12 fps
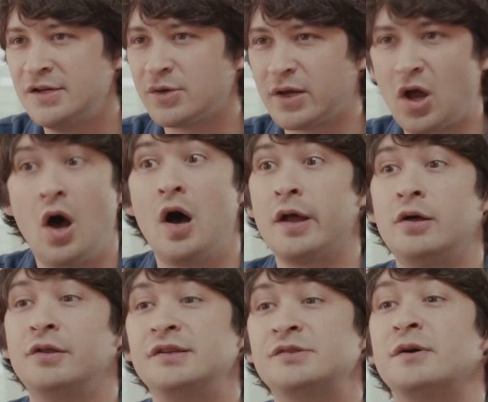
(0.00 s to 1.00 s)
So I caught
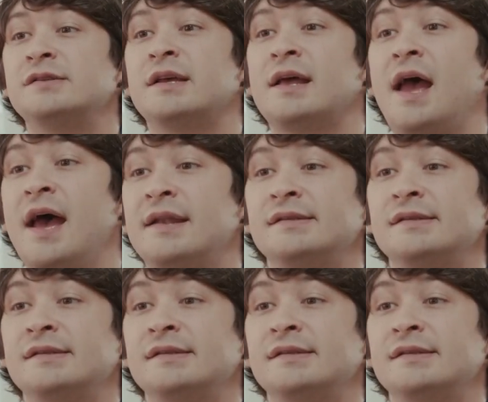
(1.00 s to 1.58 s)
all these ones that I hadn't